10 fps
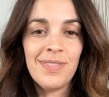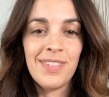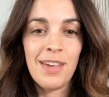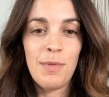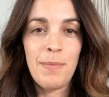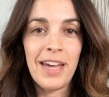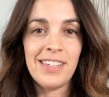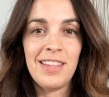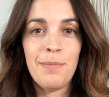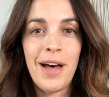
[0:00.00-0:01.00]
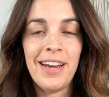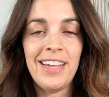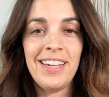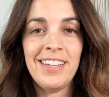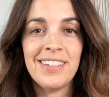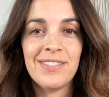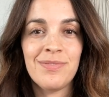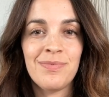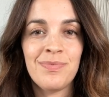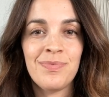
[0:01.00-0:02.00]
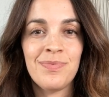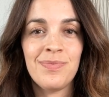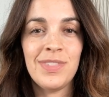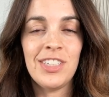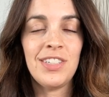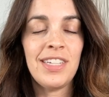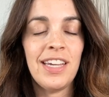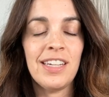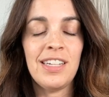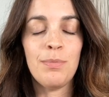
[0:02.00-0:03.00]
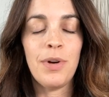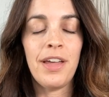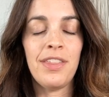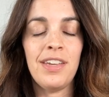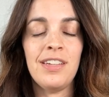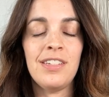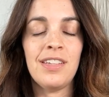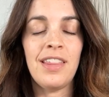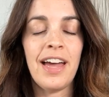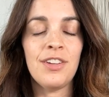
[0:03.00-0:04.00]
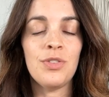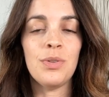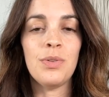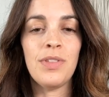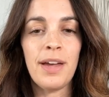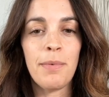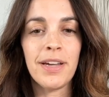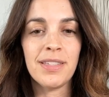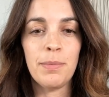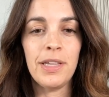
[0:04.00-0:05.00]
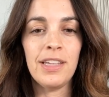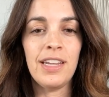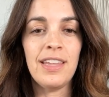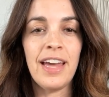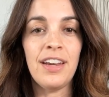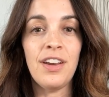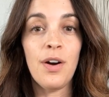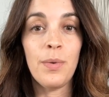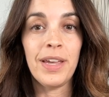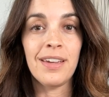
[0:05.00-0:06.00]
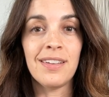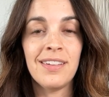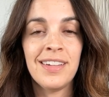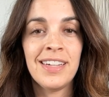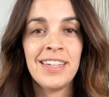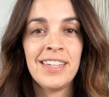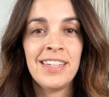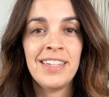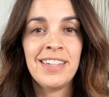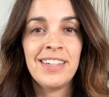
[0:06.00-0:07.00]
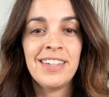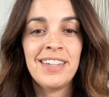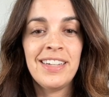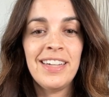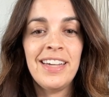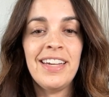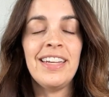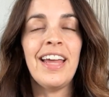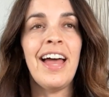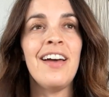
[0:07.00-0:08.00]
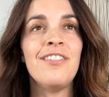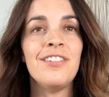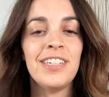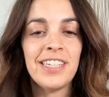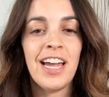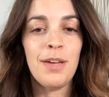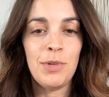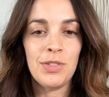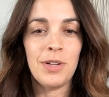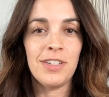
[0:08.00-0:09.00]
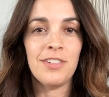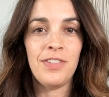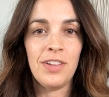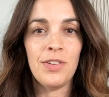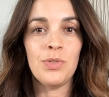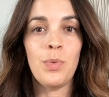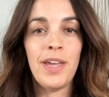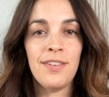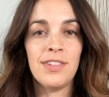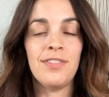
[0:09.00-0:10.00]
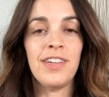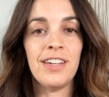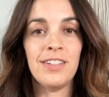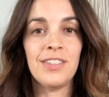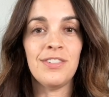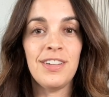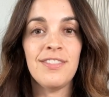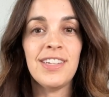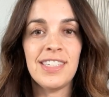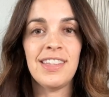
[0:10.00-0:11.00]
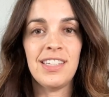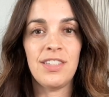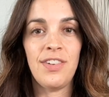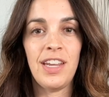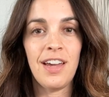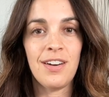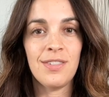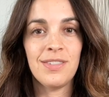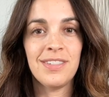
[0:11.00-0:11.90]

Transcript: Coming back to the body, just take a deep breath into that truth, that possibility, that knowing and every time you start to feel those waves of guilt, revisit this video.